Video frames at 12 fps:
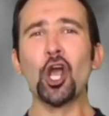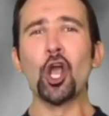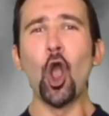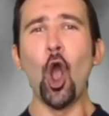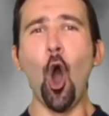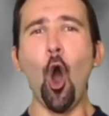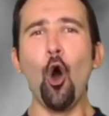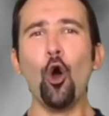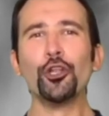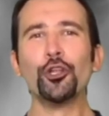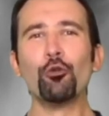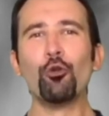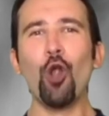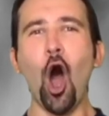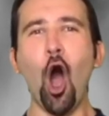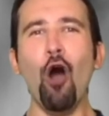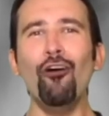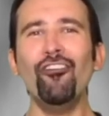a gold
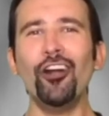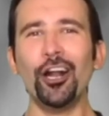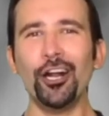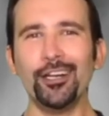rover.